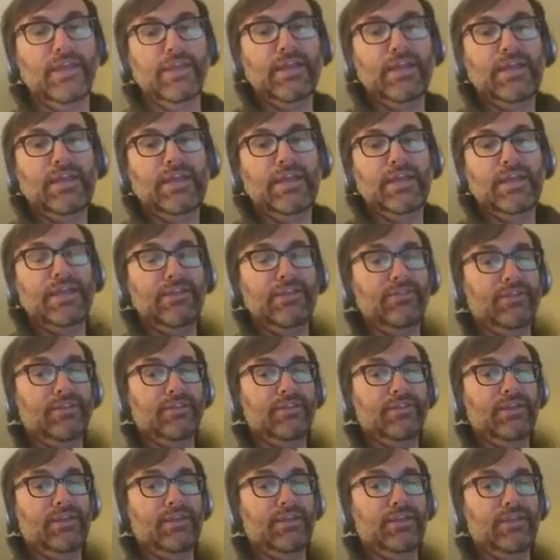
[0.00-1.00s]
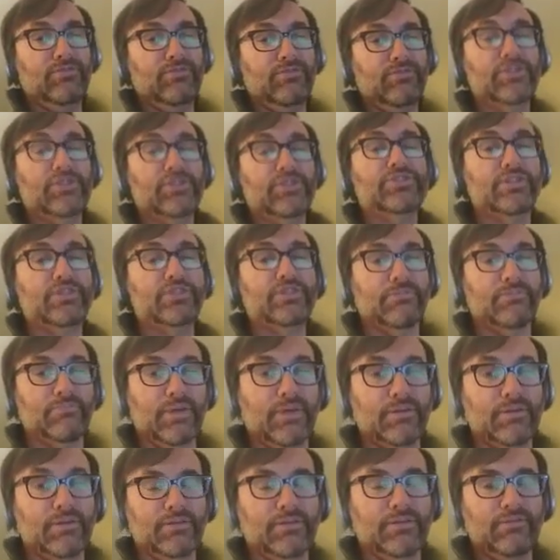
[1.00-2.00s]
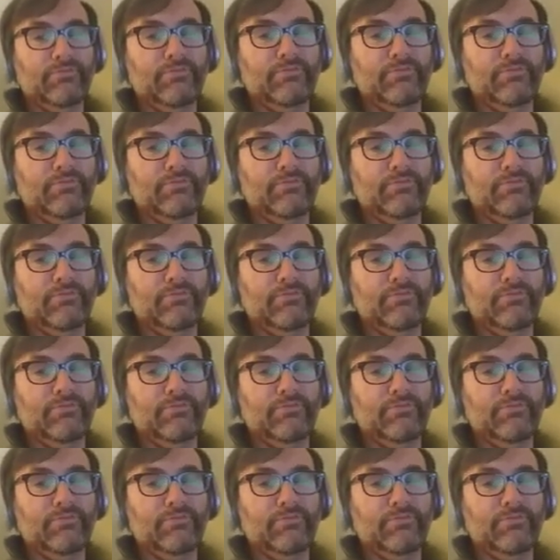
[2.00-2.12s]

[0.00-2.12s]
In the Christian model,